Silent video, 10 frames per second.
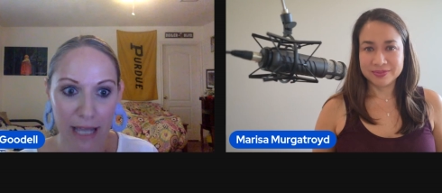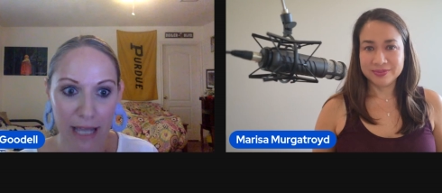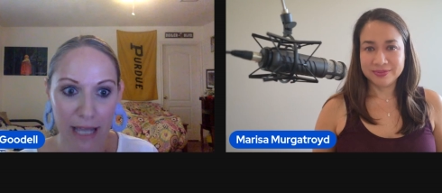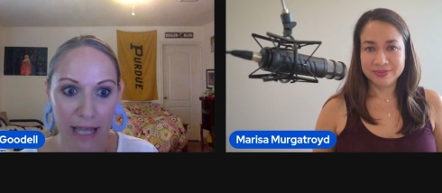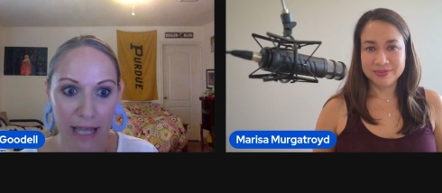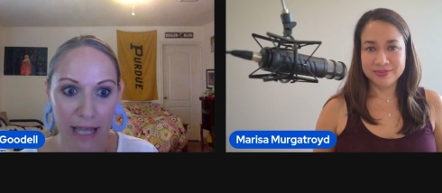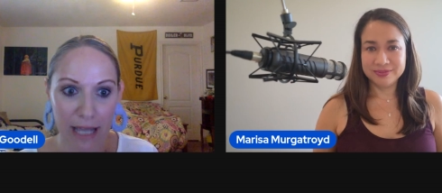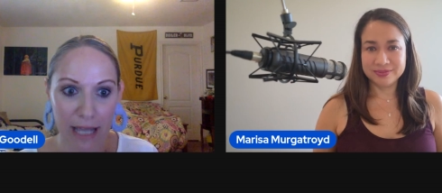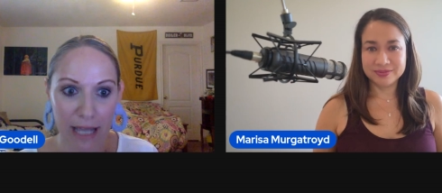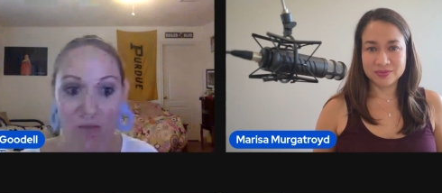Speaker 1: Um,
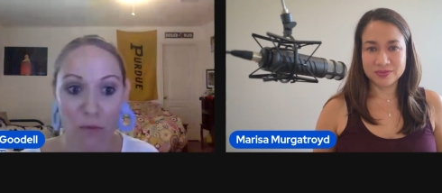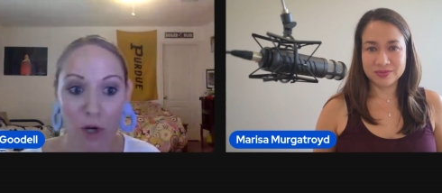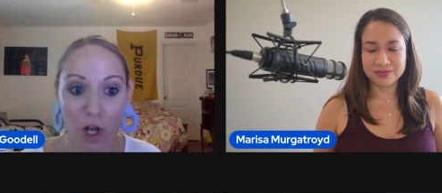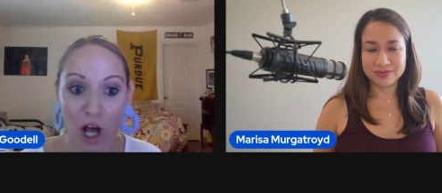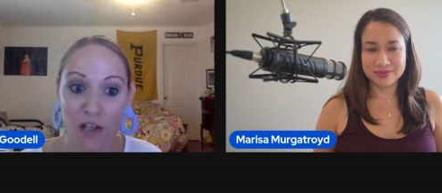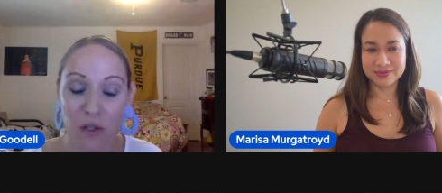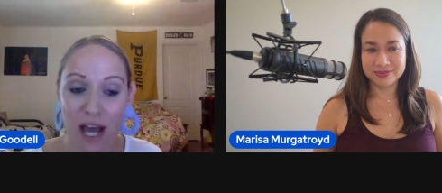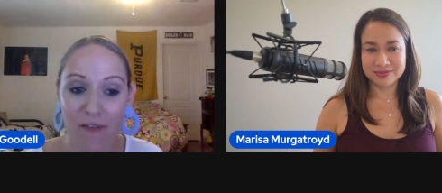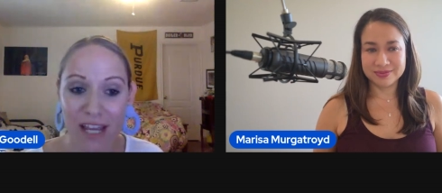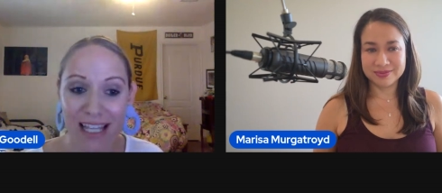and we'll also
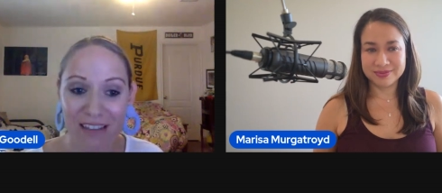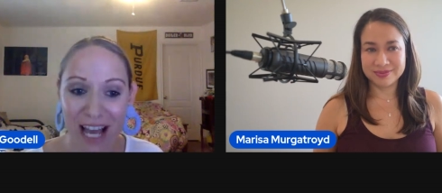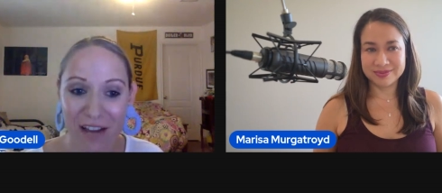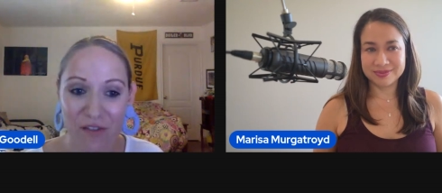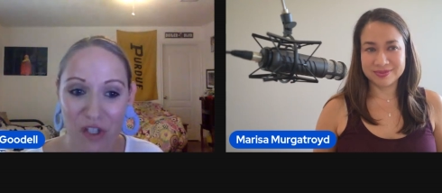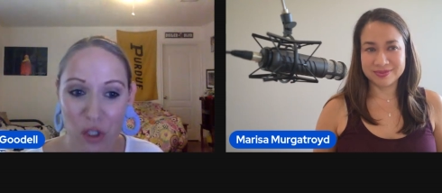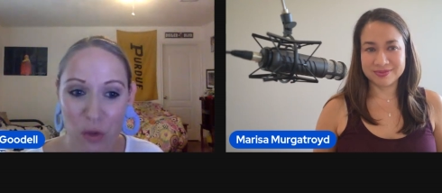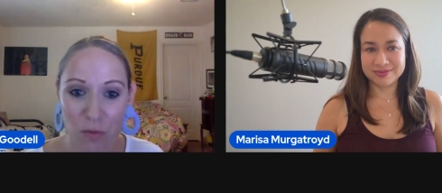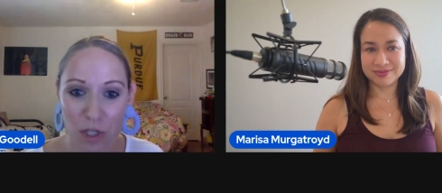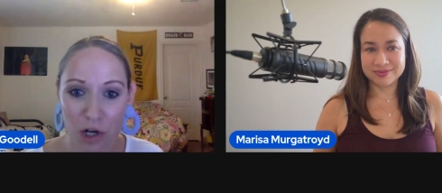have a live
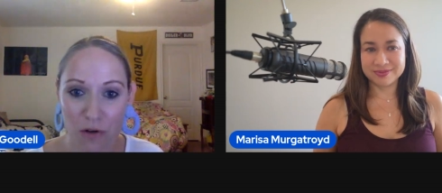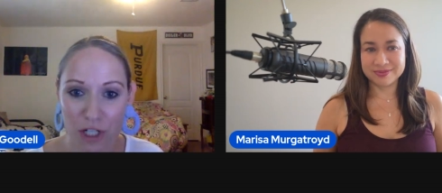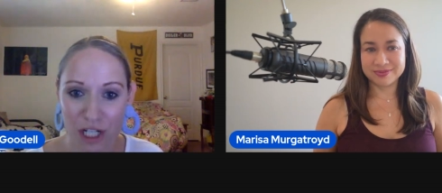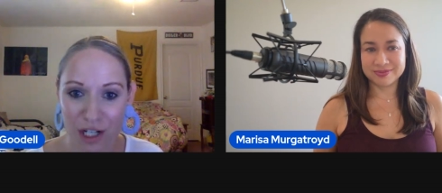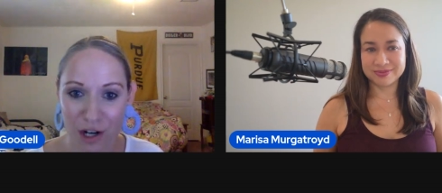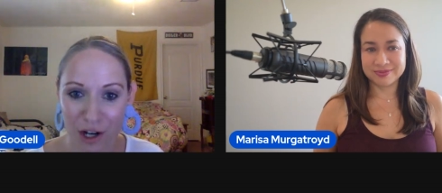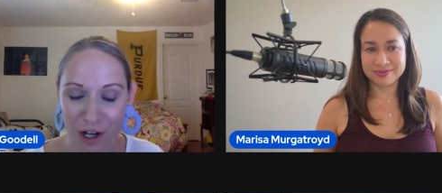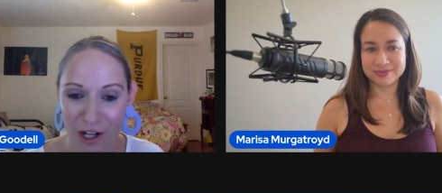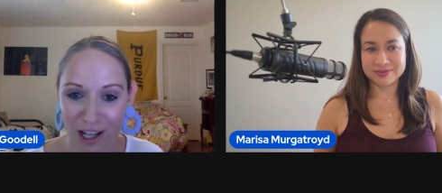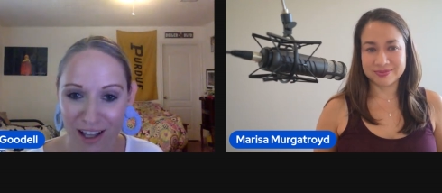Zoom coaching
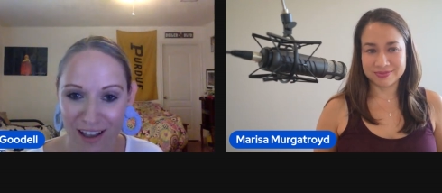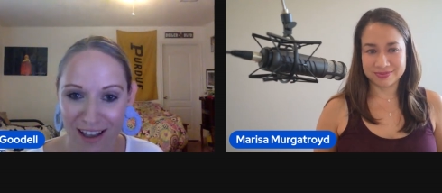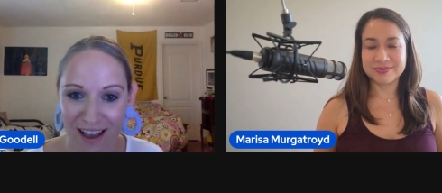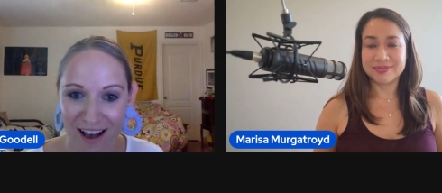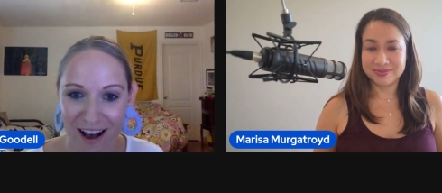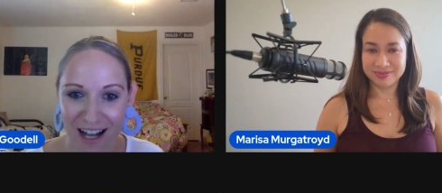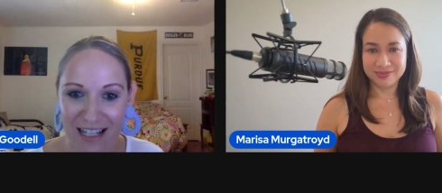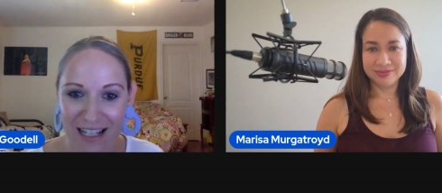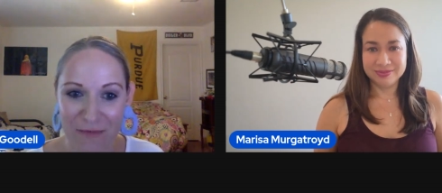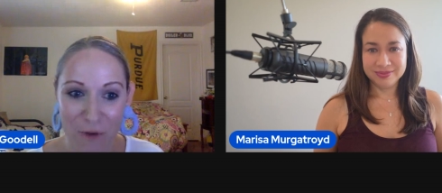call on
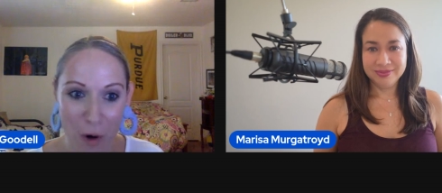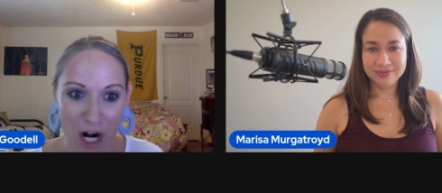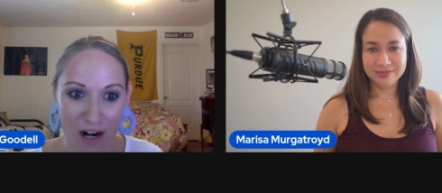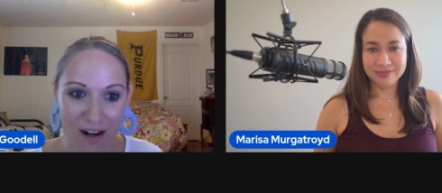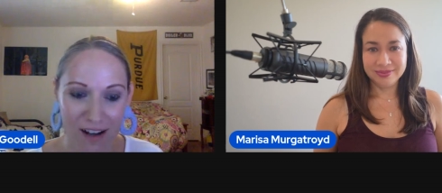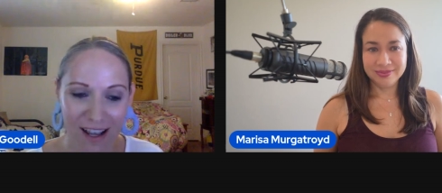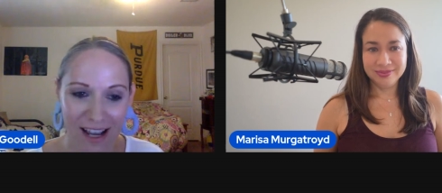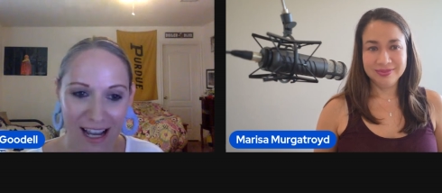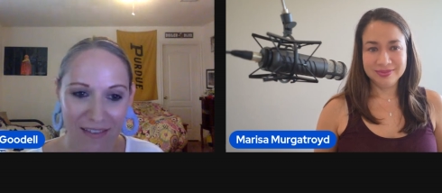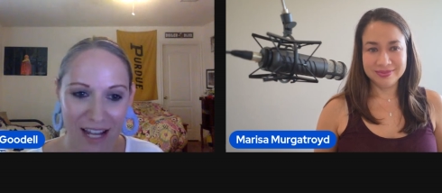day four.
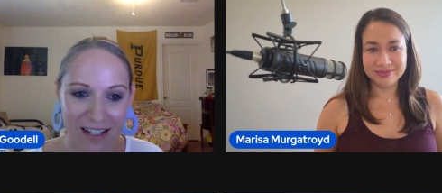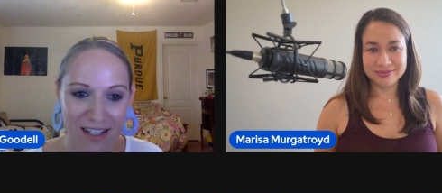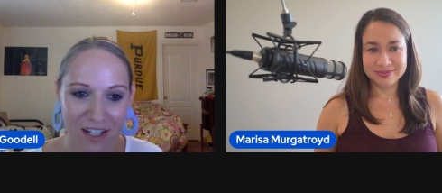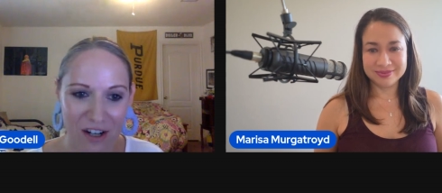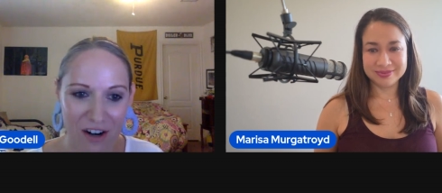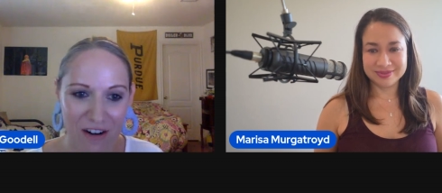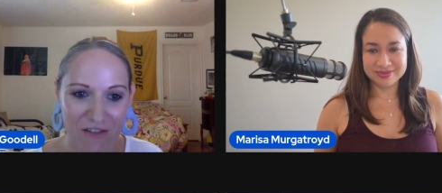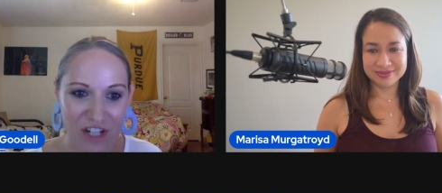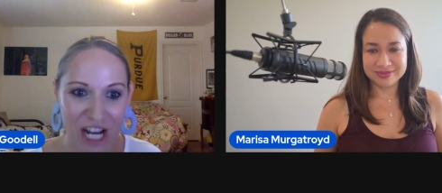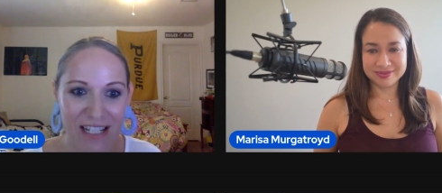And that's your
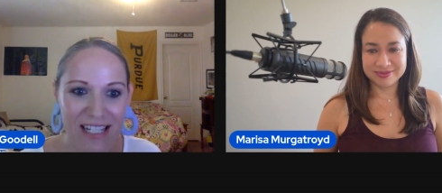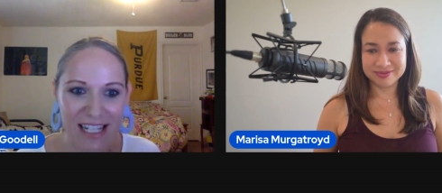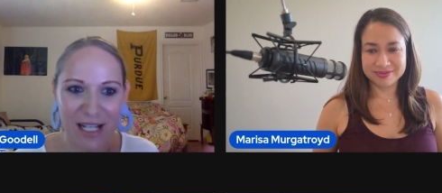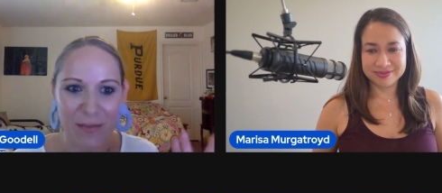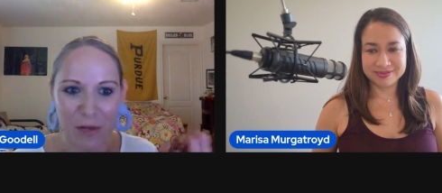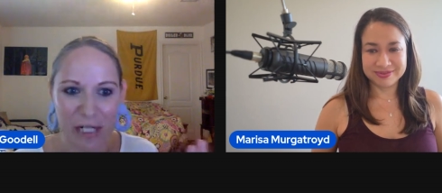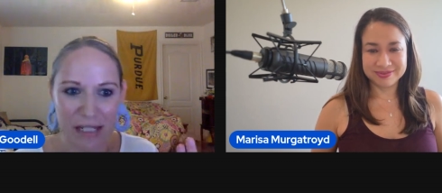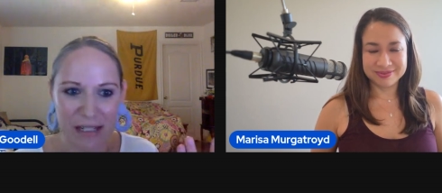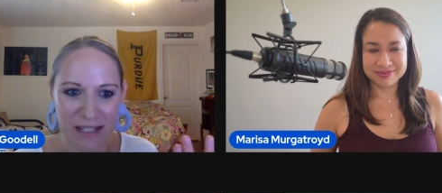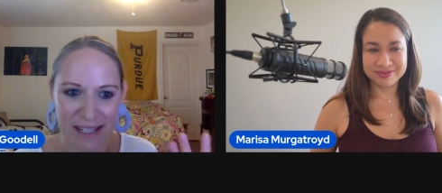chance to get
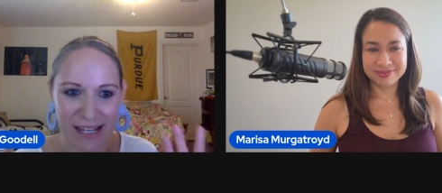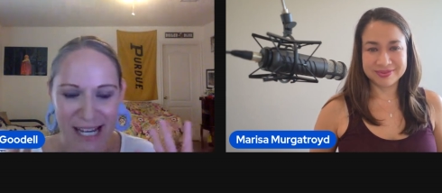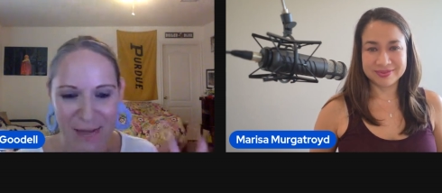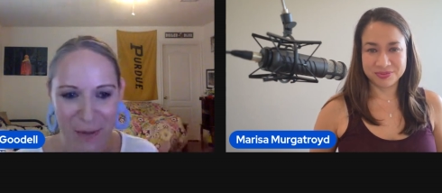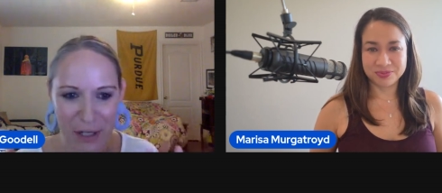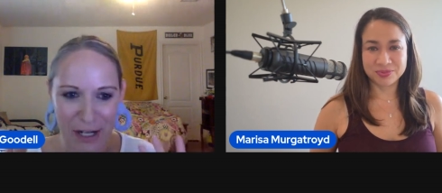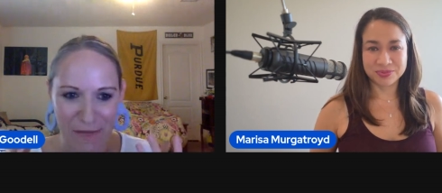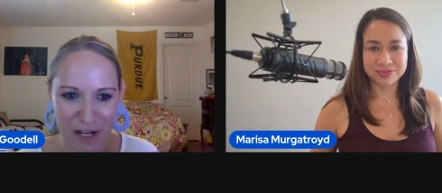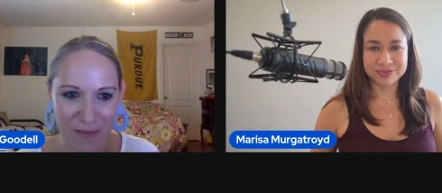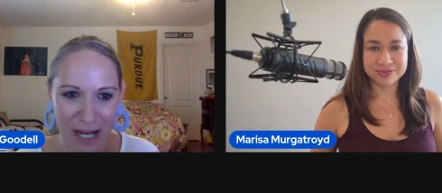Marisa's like input and
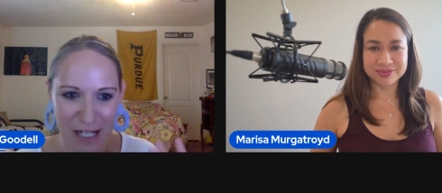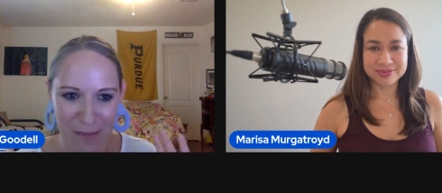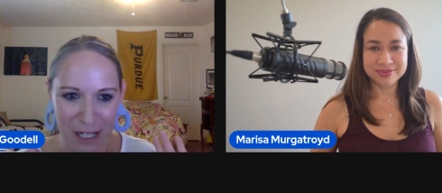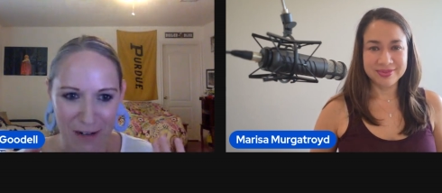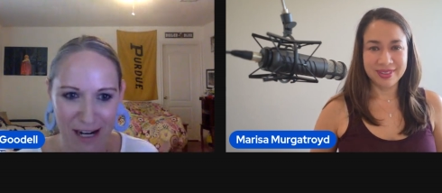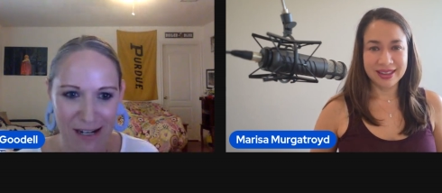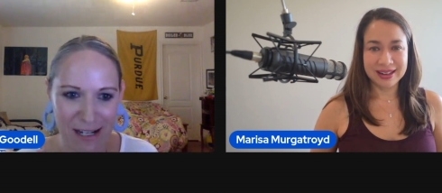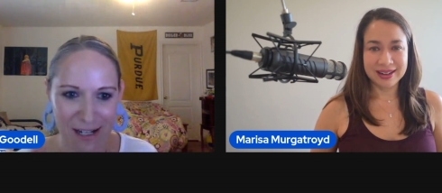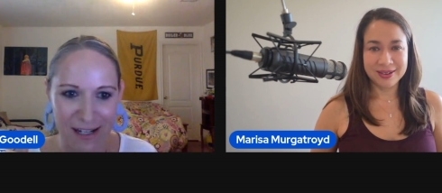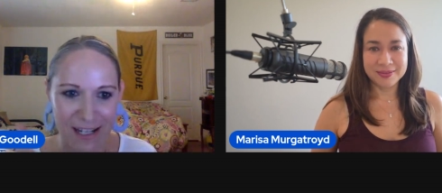feedback to make your idea